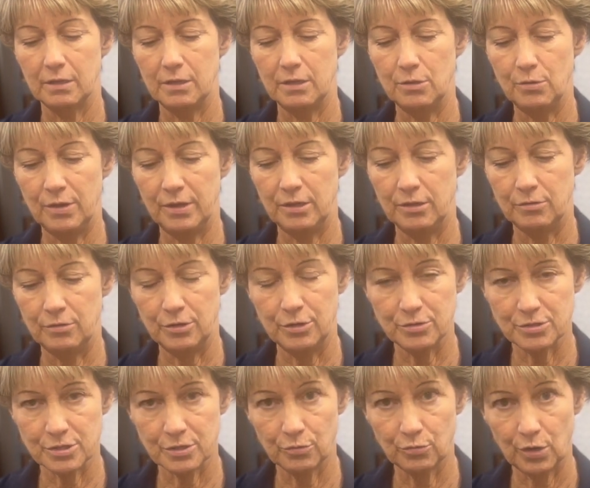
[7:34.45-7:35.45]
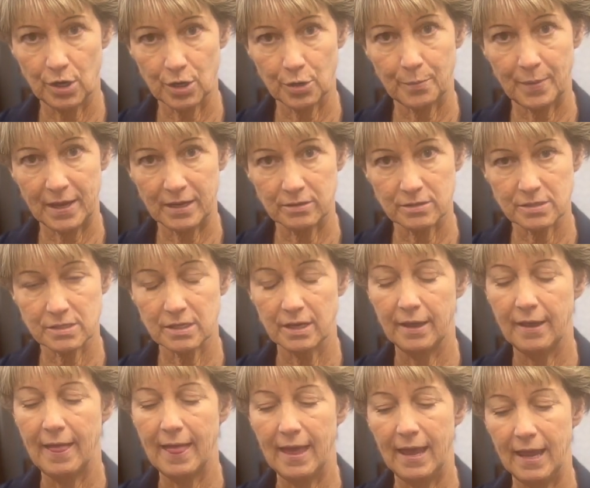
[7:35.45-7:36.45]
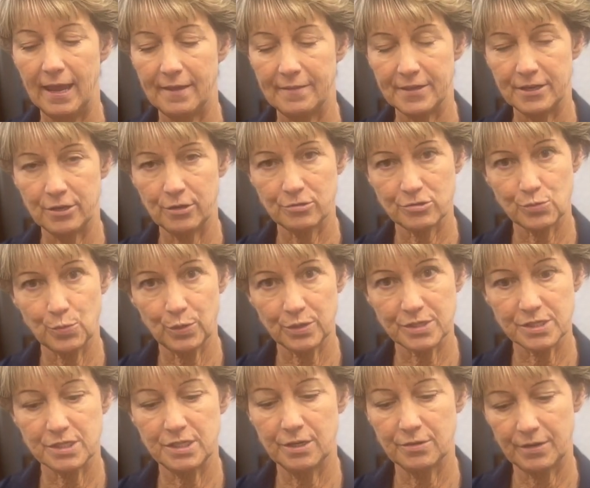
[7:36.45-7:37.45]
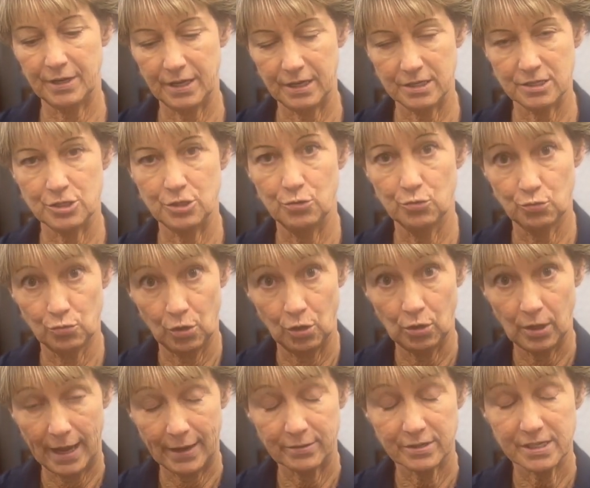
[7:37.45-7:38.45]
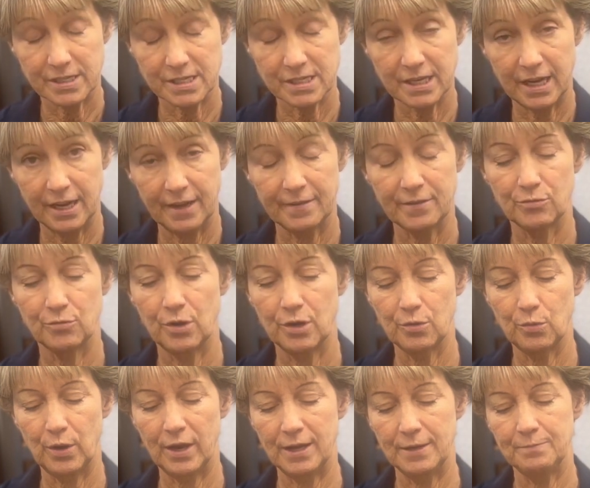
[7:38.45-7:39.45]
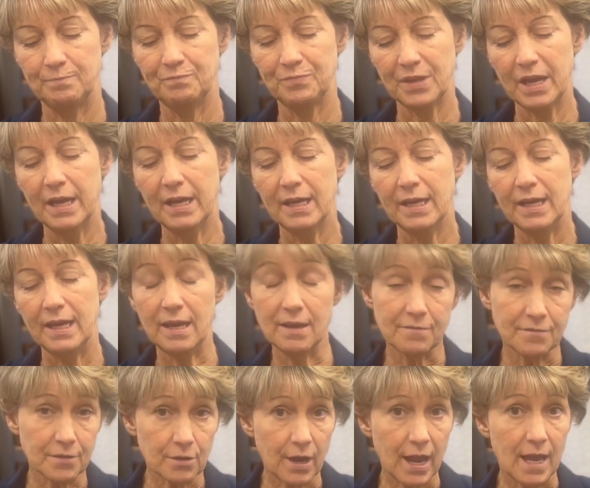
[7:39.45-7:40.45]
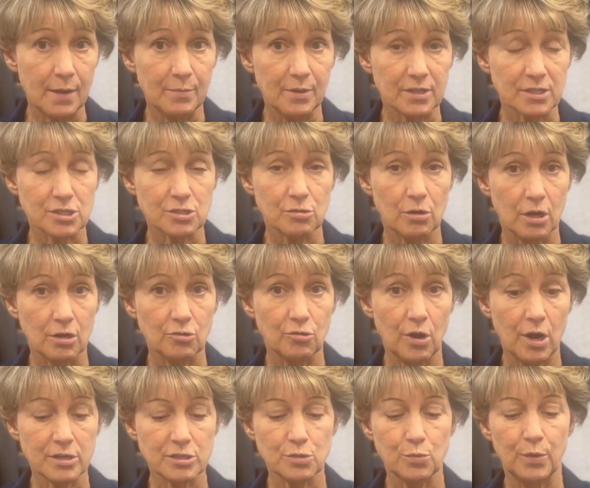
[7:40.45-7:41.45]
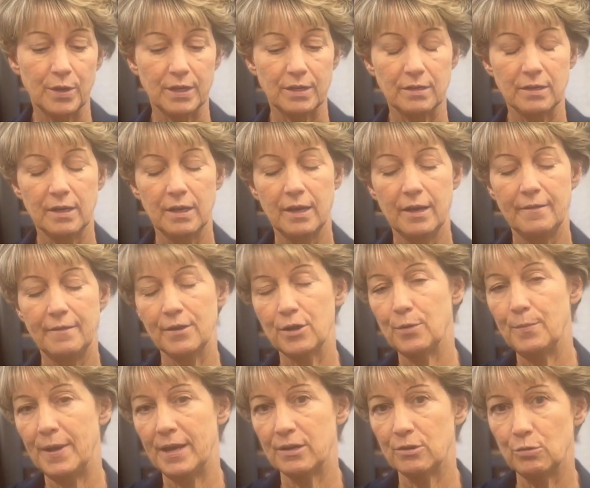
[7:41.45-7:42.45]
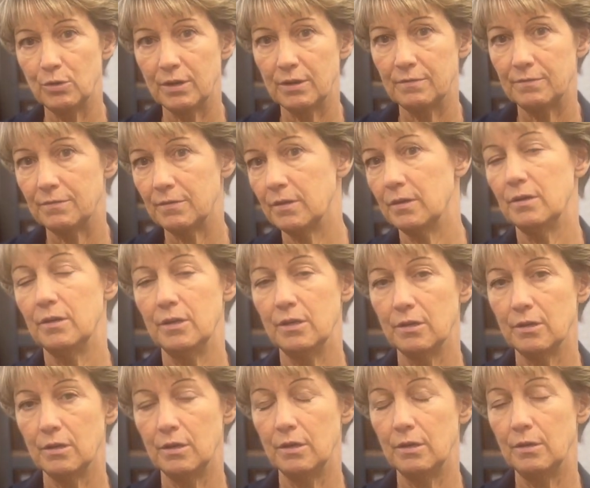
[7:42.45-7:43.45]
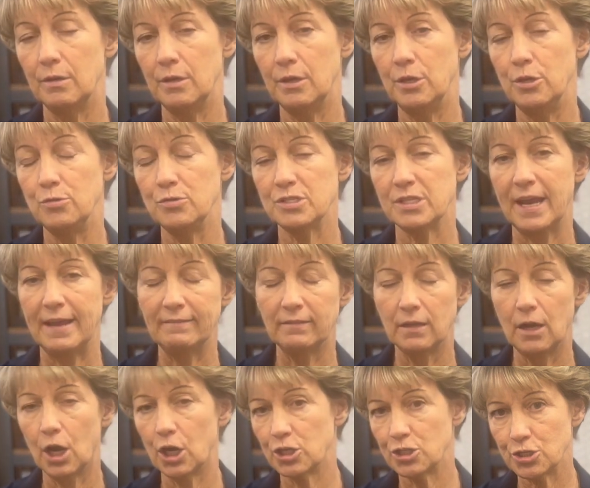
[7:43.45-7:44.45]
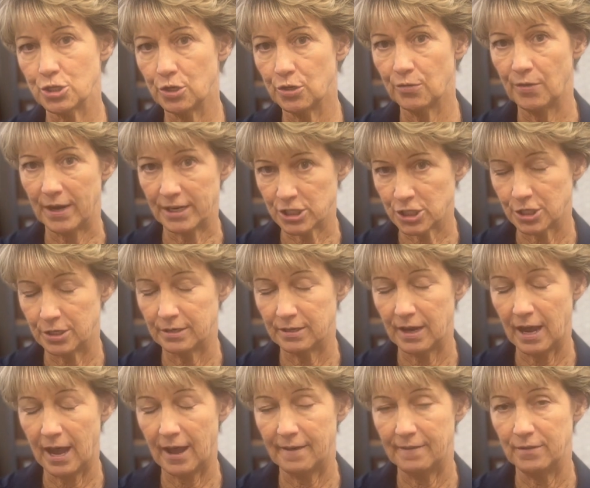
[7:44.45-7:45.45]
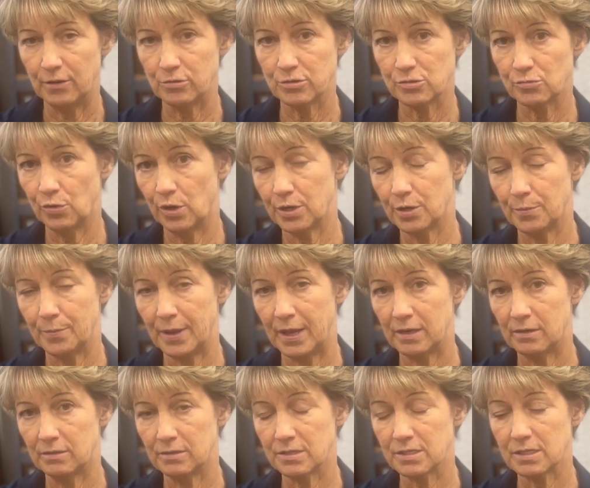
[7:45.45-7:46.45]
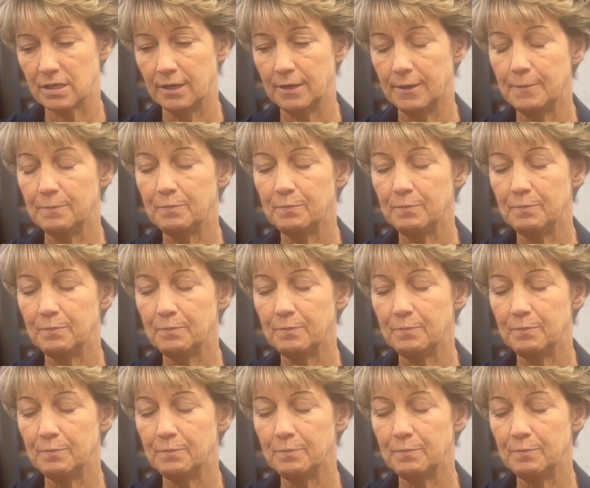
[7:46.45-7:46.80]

you, you use the rudder pedals and the nose wheel steering as you roll out to stay on the runway. If there had been a strong crosswind, the commander would have used a large correction on those rudder pedals.